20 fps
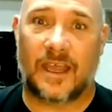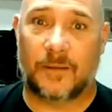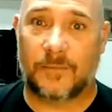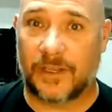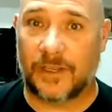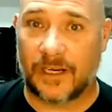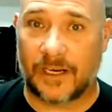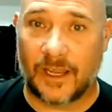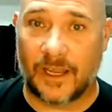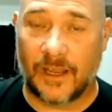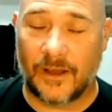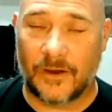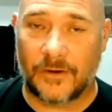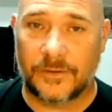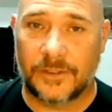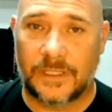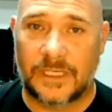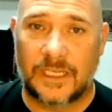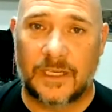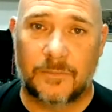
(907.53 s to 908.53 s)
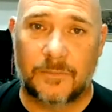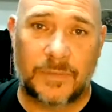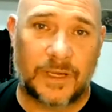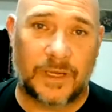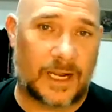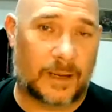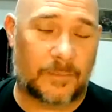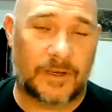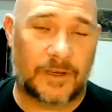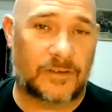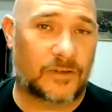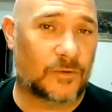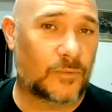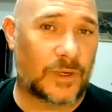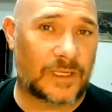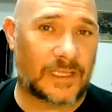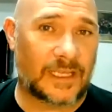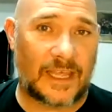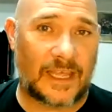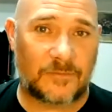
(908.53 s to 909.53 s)
I'm going to go, but I'm going to do
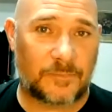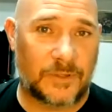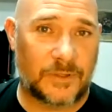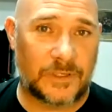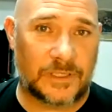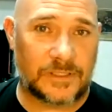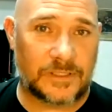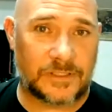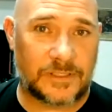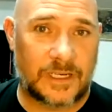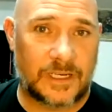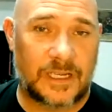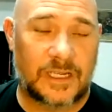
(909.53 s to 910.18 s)
one last push.